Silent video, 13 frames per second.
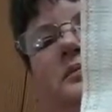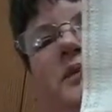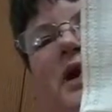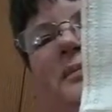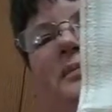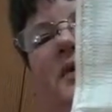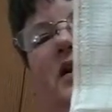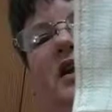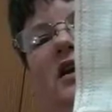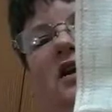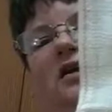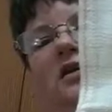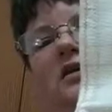up
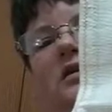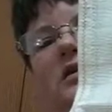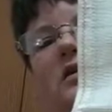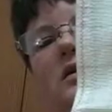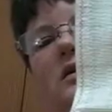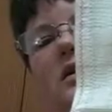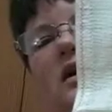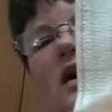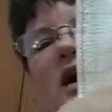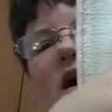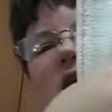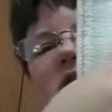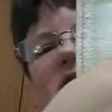here
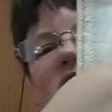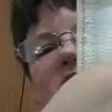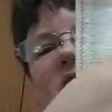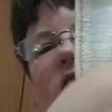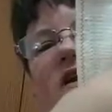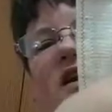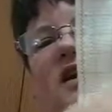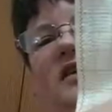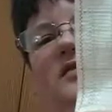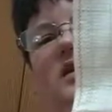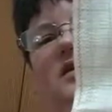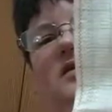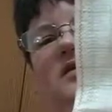I didn't have any of
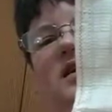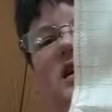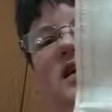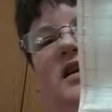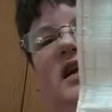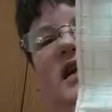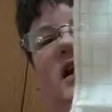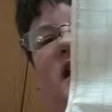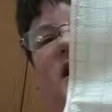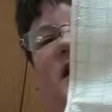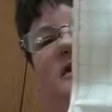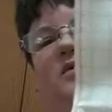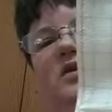this done and
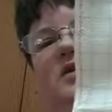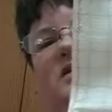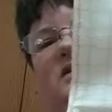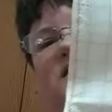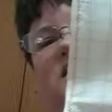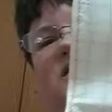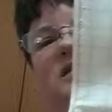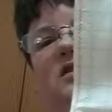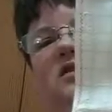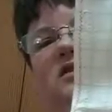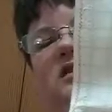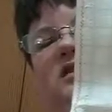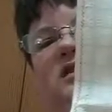I was
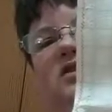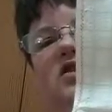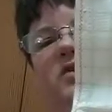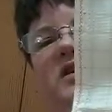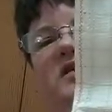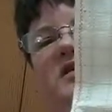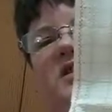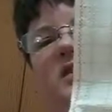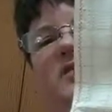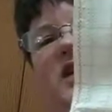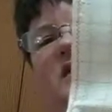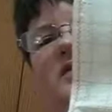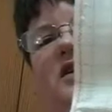still doing stuff
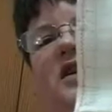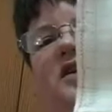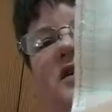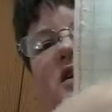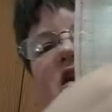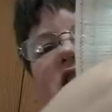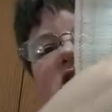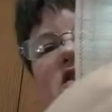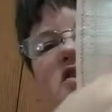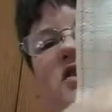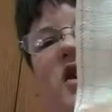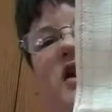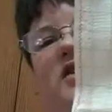down here.
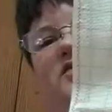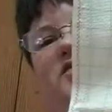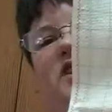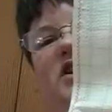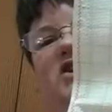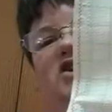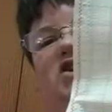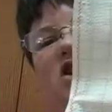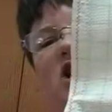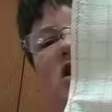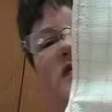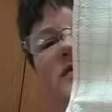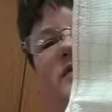So I have finished
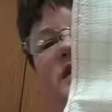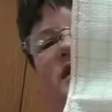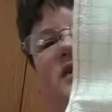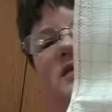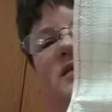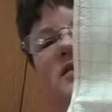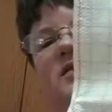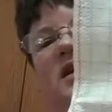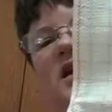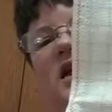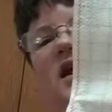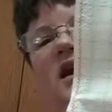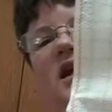all of this
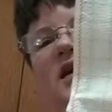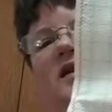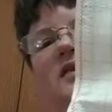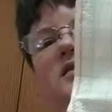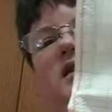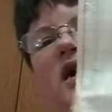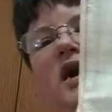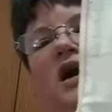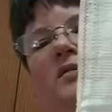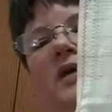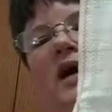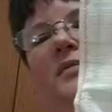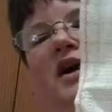and
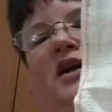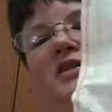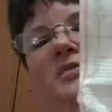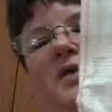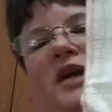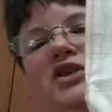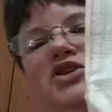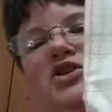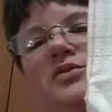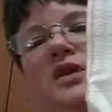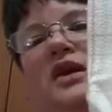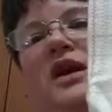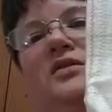um, I'm on to page
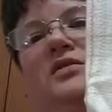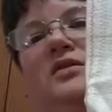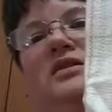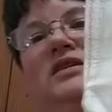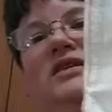three now.